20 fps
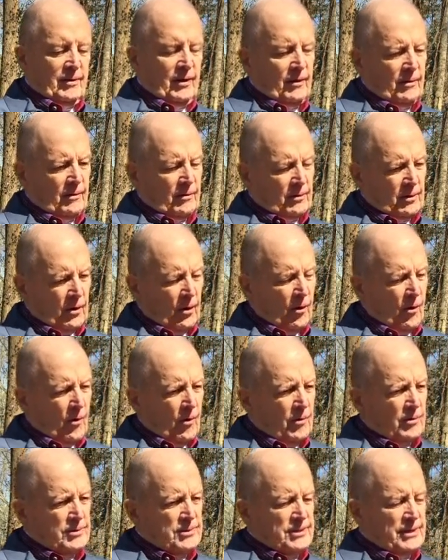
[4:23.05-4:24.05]
Colonel
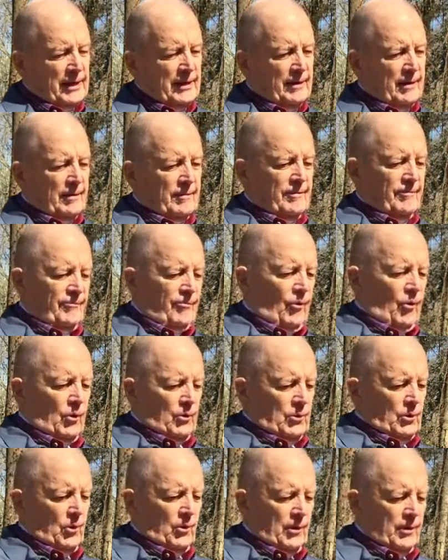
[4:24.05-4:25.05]
Cords sent a
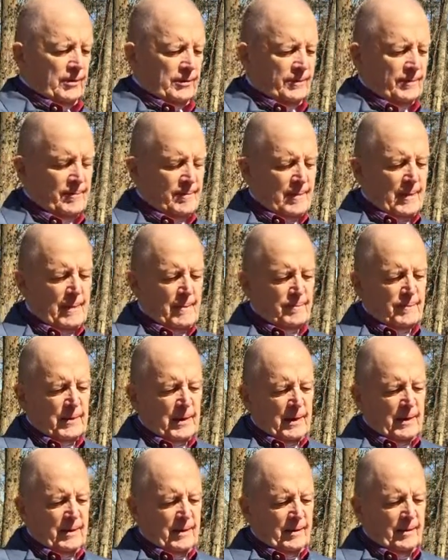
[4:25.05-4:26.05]
4-door
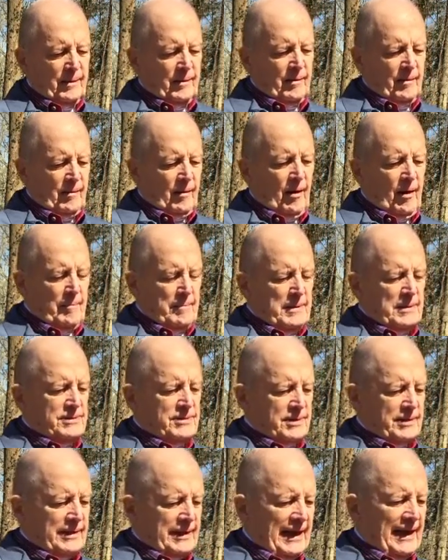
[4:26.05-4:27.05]

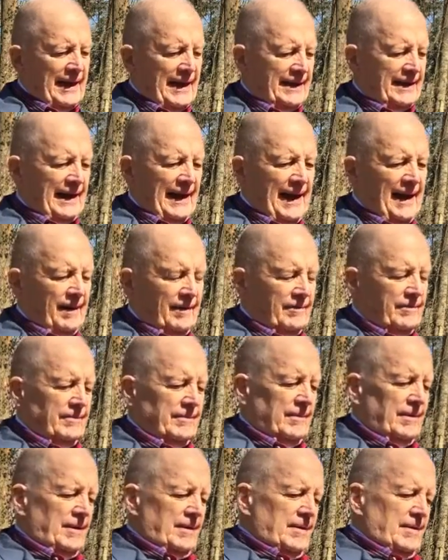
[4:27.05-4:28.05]
Army sedan
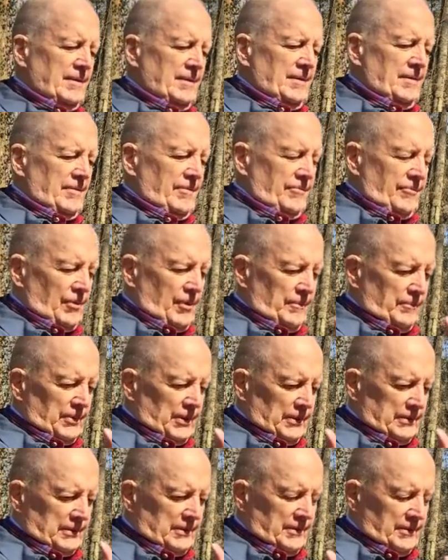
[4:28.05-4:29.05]
out from
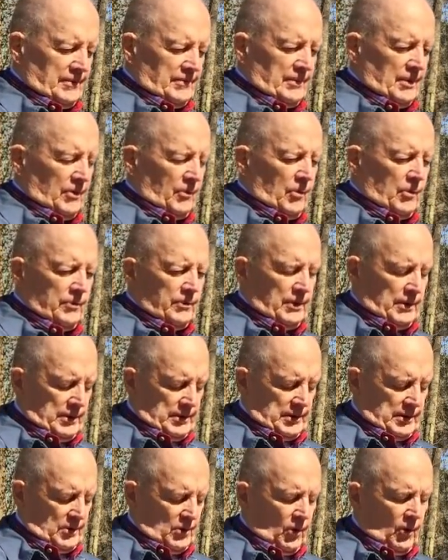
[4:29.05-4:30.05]
the
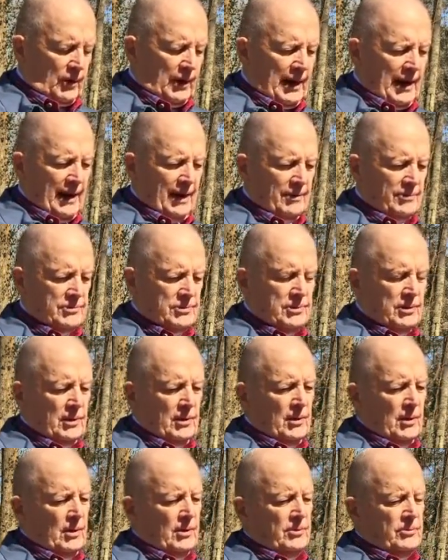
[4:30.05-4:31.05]
courthouse
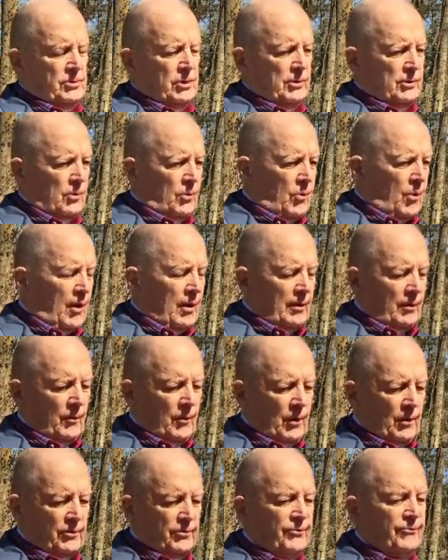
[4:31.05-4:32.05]
to the
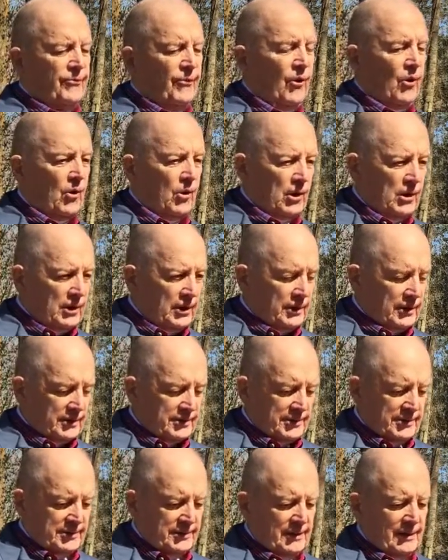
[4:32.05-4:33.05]
waterworks
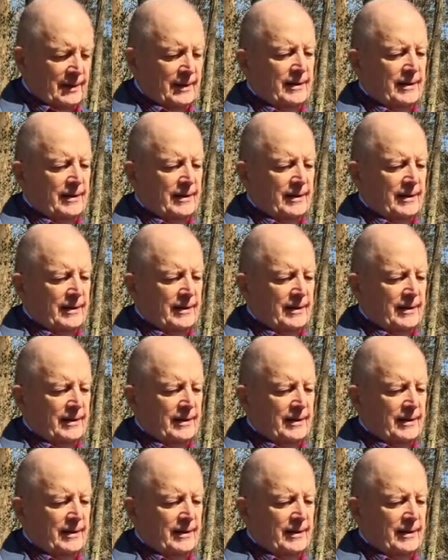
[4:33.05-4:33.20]
for us,